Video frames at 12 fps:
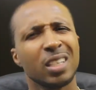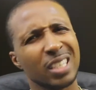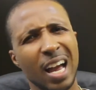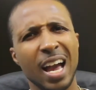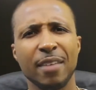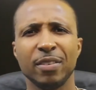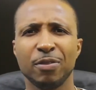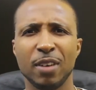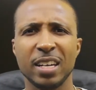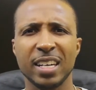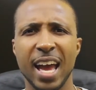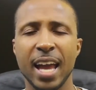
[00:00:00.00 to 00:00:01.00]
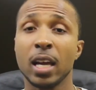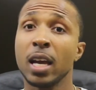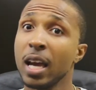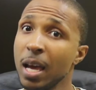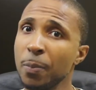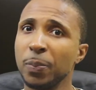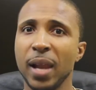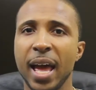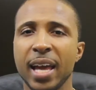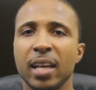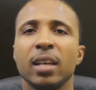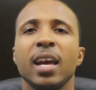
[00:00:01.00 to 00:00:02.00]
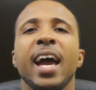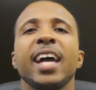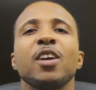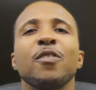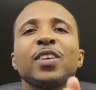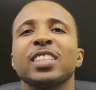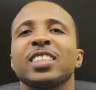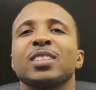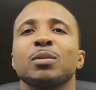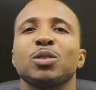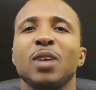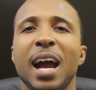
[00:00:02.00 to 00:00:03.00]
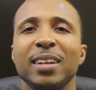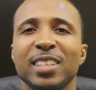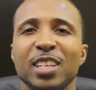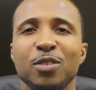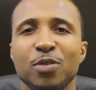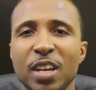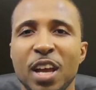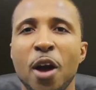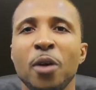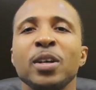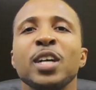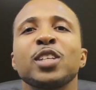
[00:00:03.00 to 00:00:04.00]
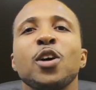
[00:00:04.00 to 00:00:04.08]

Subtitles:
Y'all have a fun day and play. Hey, don't forget to subscribe to this video.